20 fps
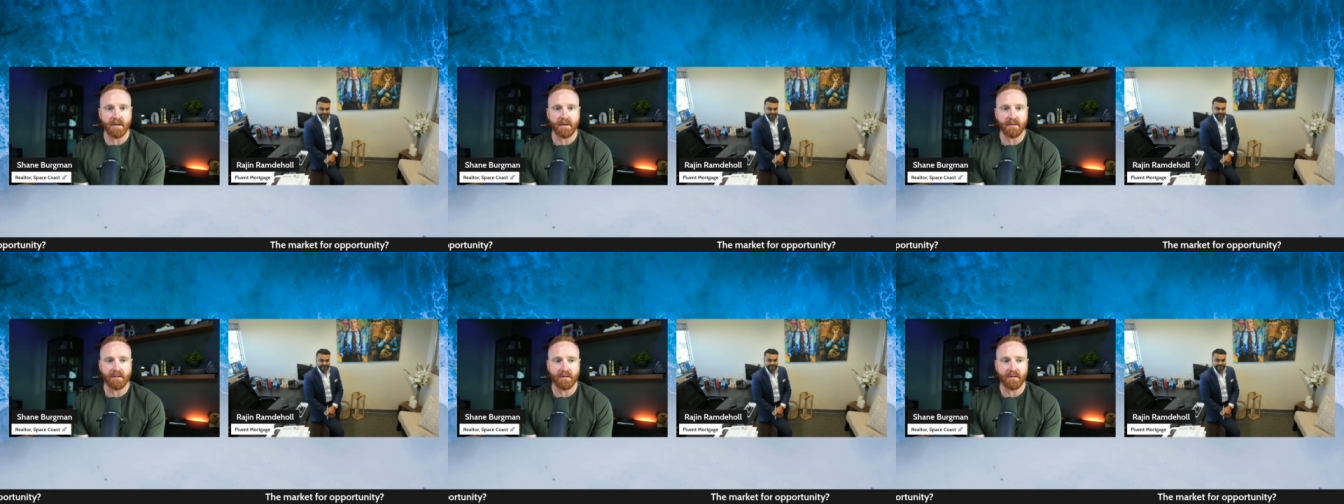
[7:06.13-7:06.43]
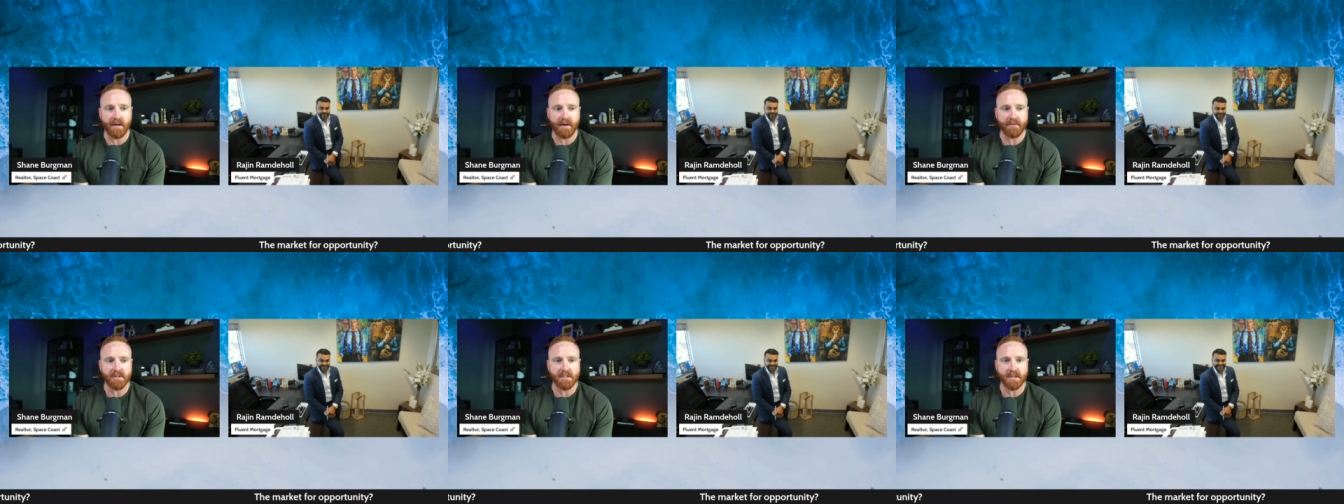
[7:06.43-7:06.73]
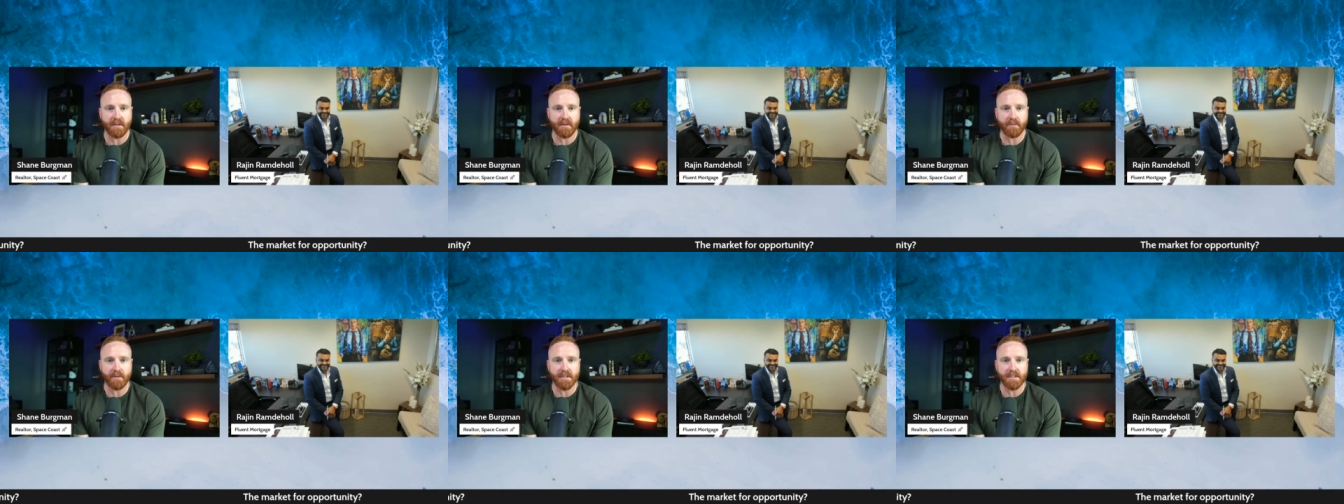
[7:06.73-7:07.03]
uh, you know,
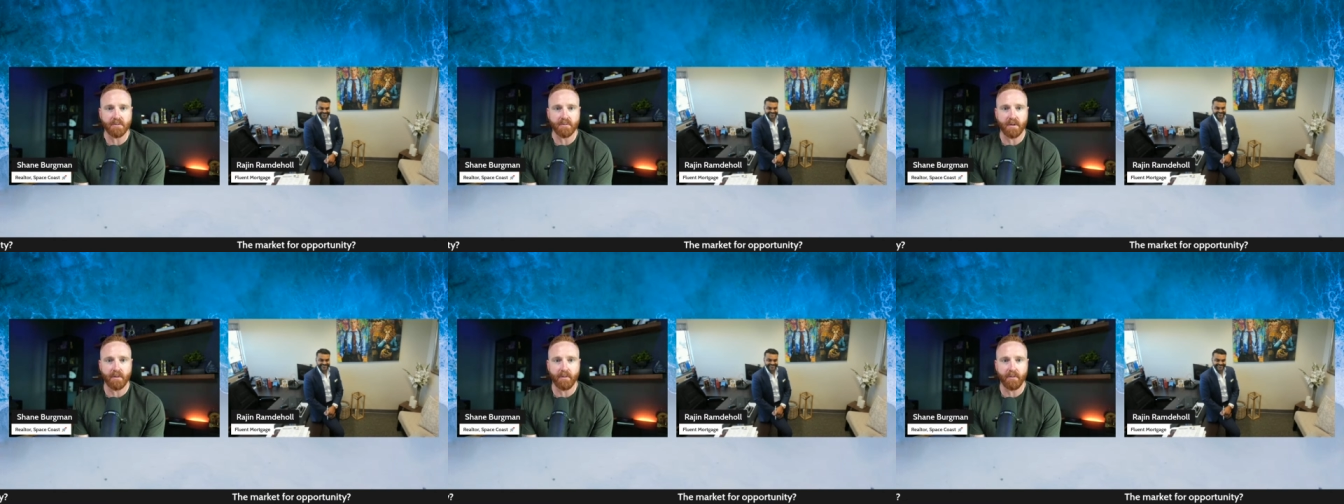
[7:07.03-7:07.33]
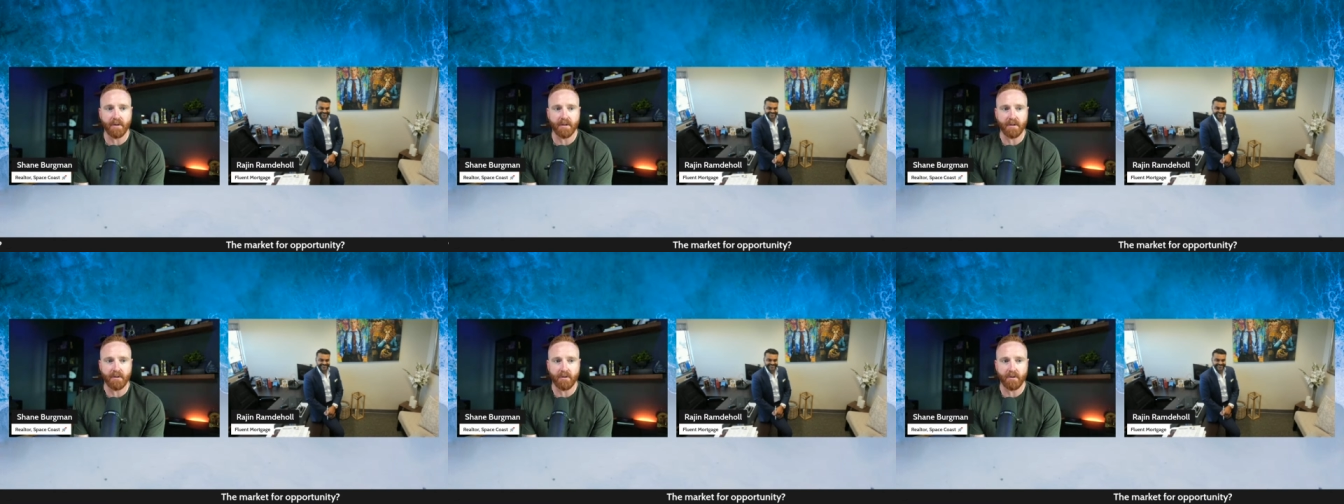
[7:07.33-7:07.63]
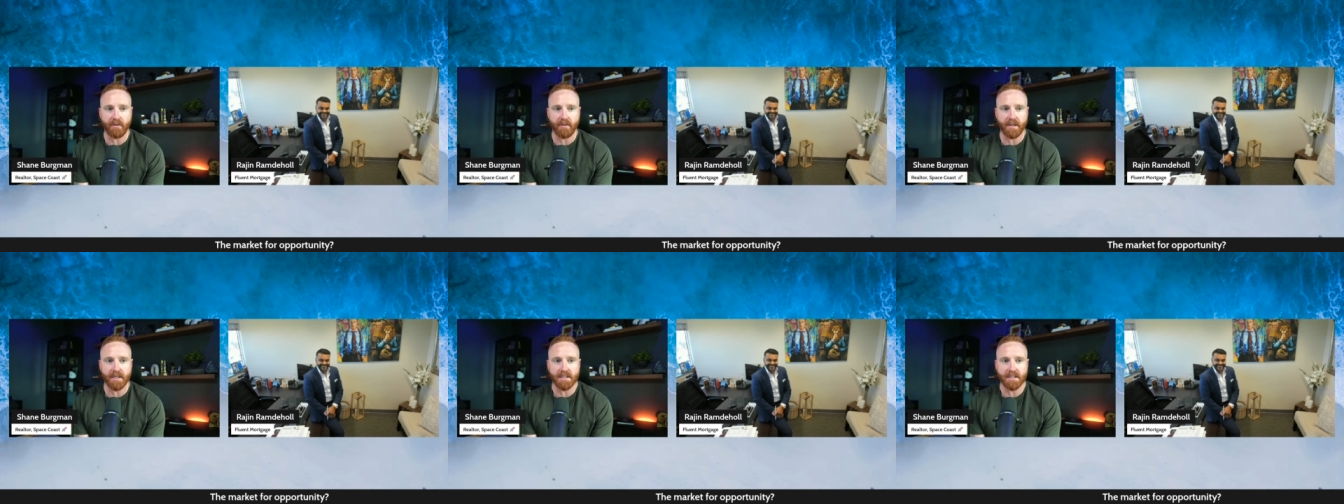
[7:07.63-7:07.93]
obviously the reason why we wanted to
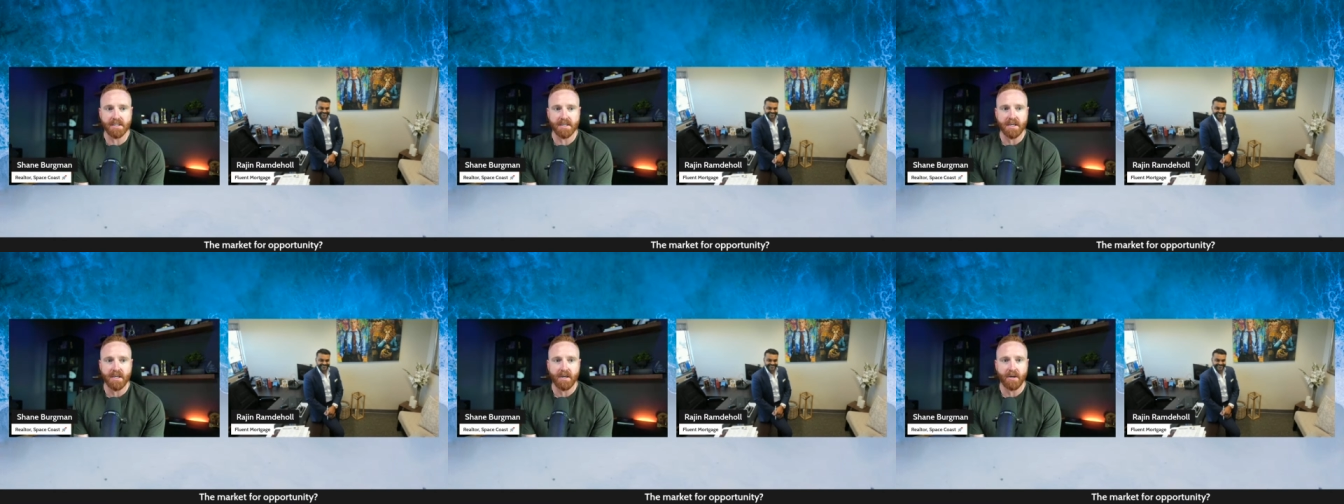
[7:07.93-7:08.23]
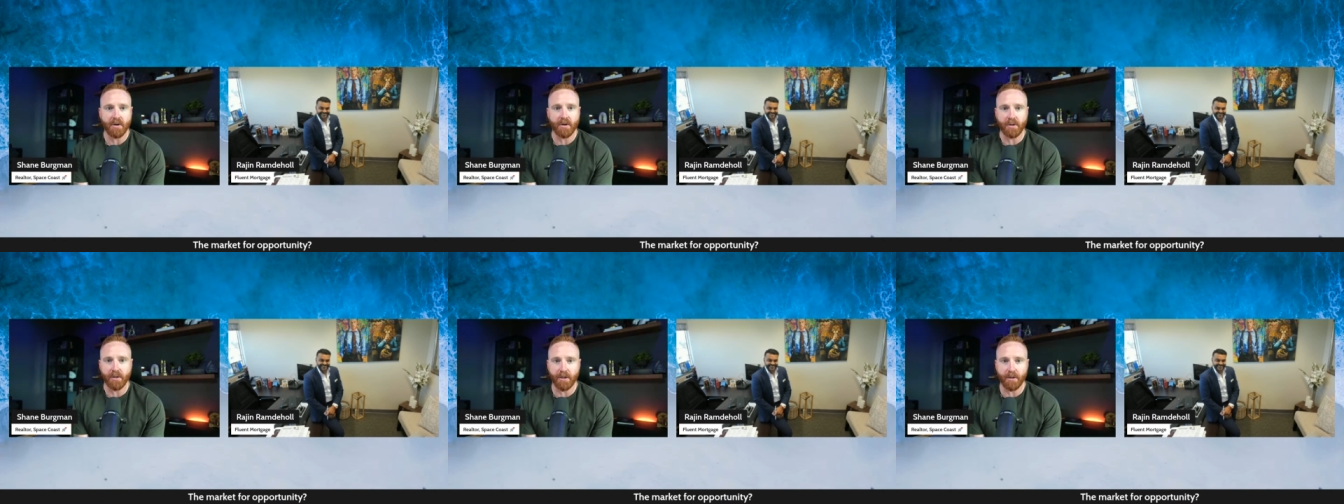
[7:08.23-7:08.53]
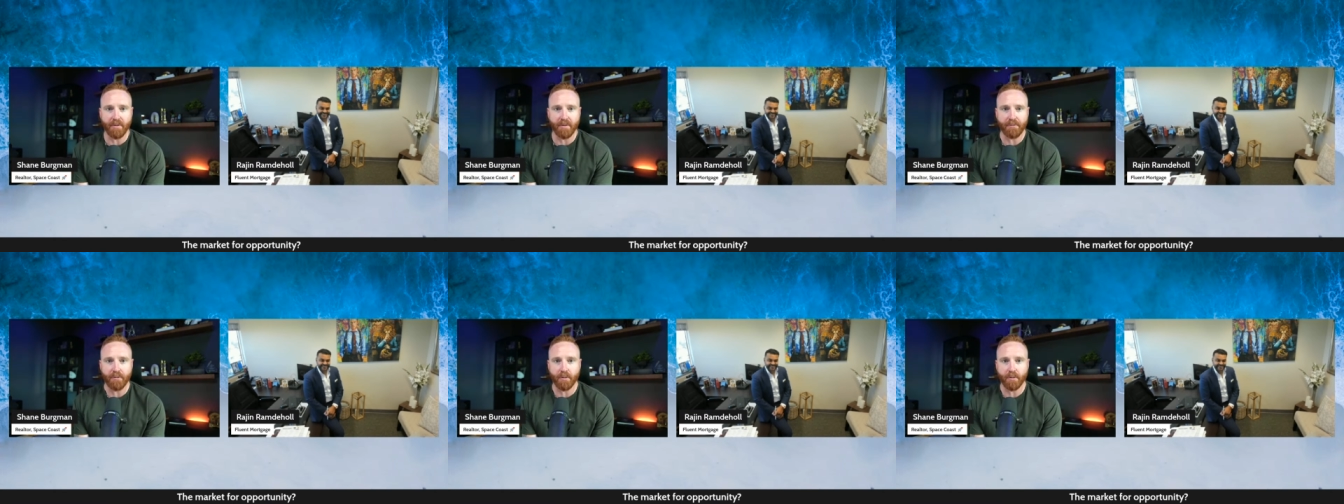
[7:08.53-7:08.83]
do this
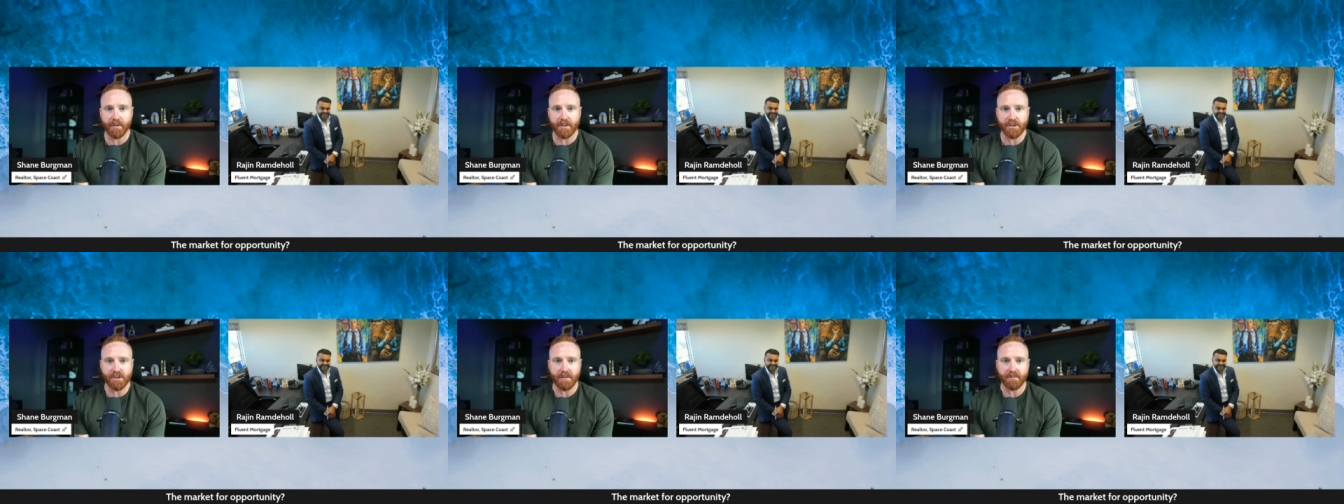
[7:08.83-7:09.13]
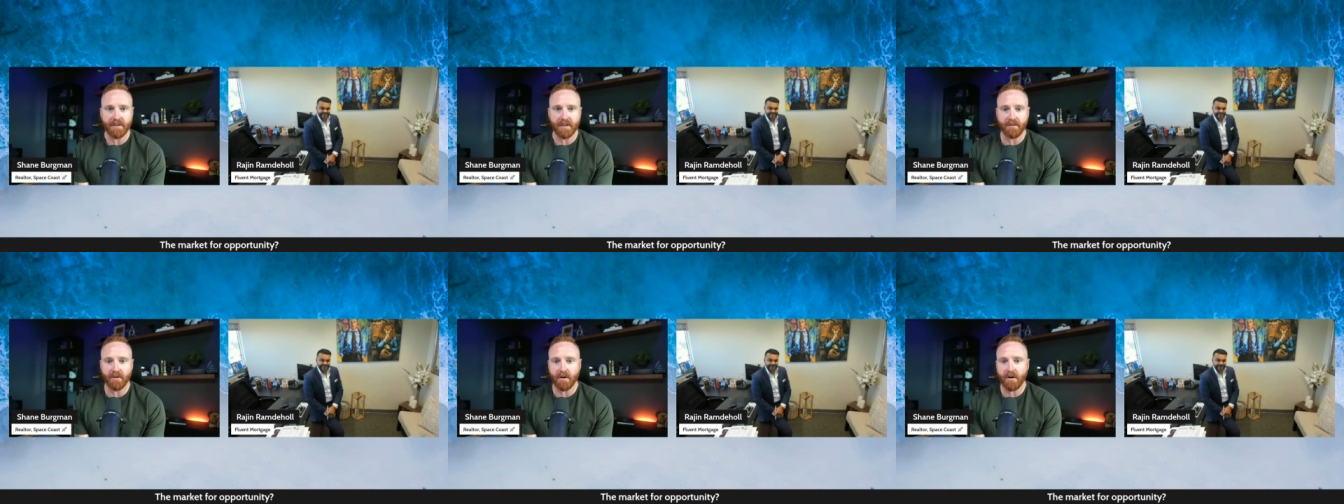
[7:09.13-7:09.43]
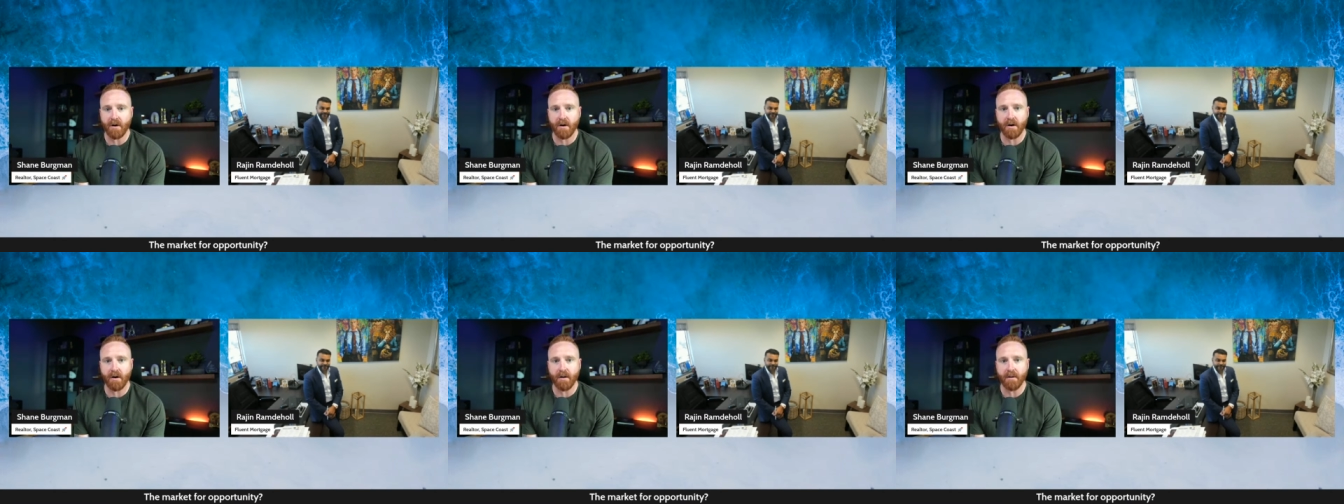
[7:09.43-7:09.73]
earlier before we jumped on the
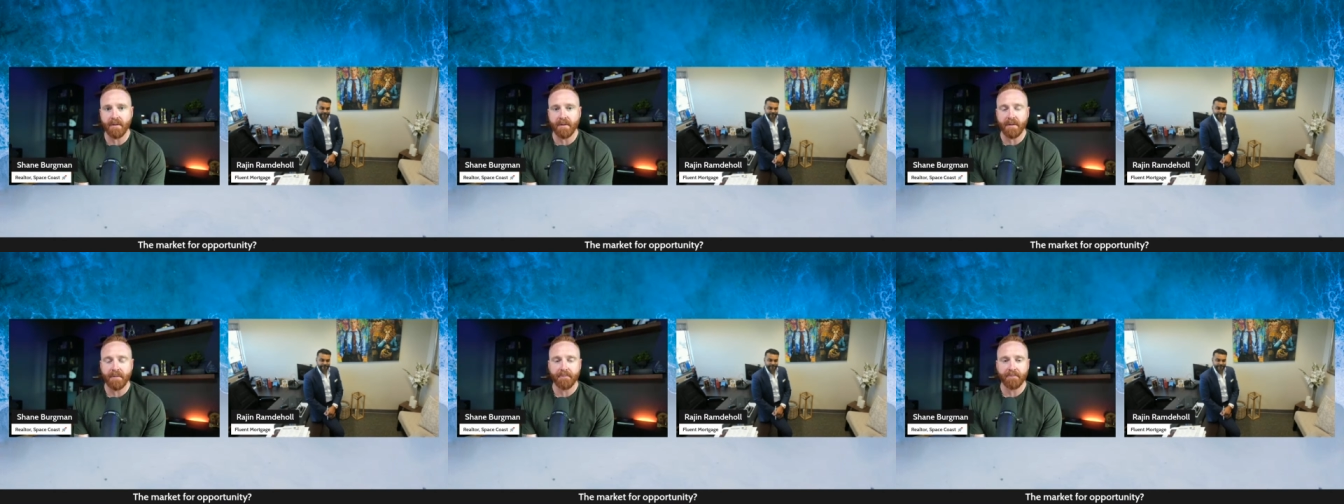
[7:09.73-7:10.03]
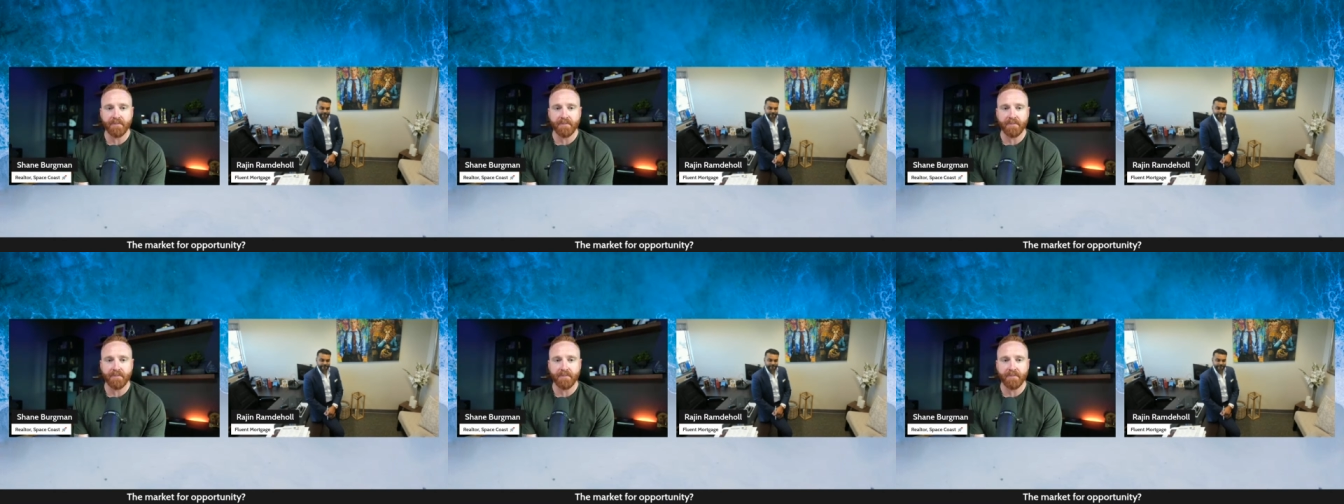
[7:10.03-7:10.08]
call.